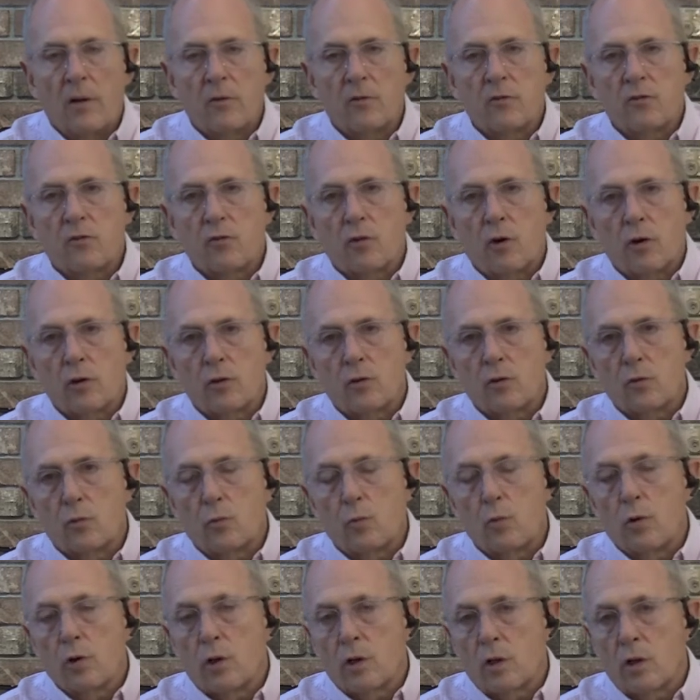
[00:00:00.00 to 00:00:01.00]
start to
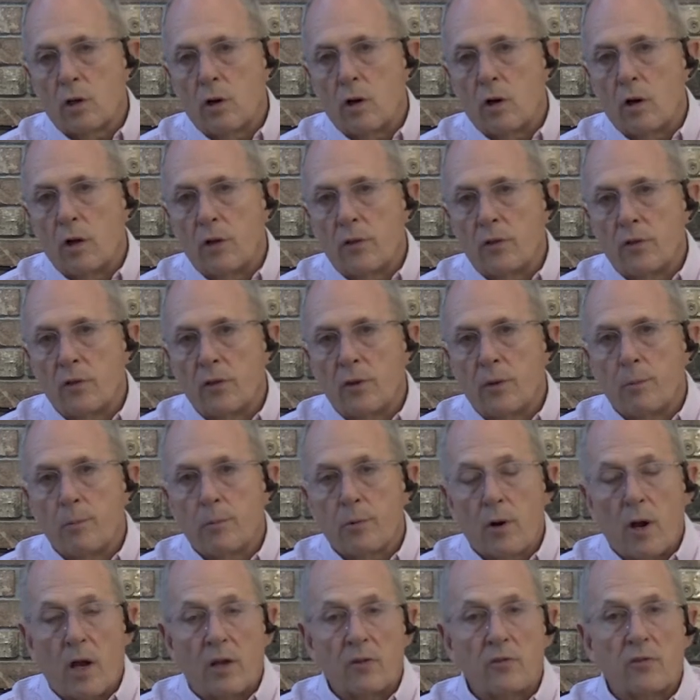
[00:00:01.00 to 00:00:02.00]
work on the
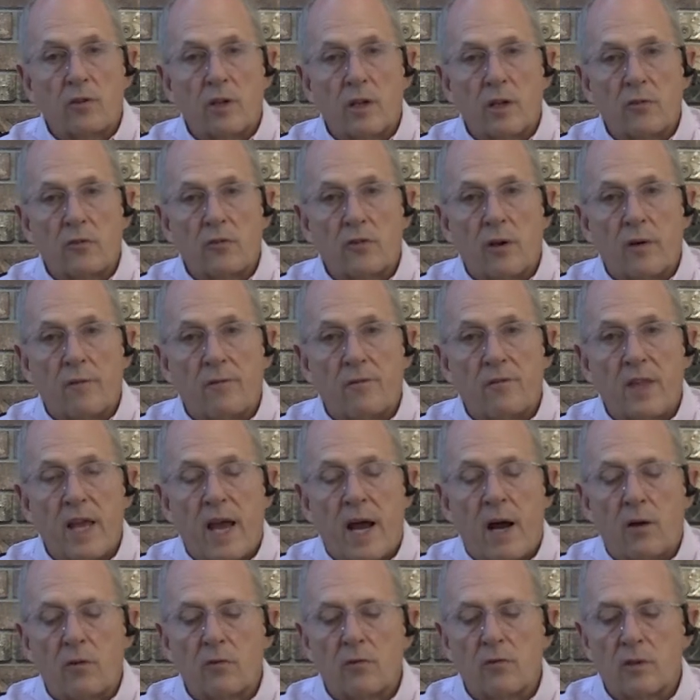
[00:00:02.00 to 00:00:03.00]
process of
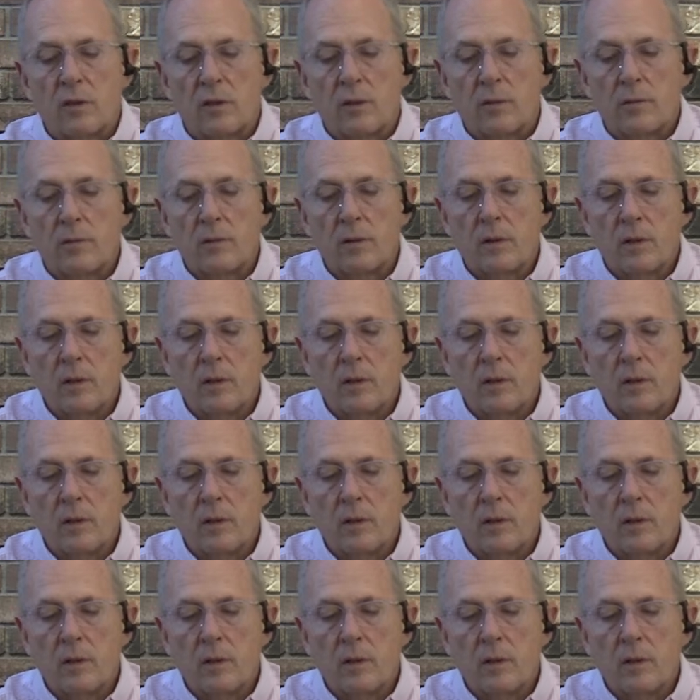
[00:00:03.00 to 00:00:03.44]
dowsing.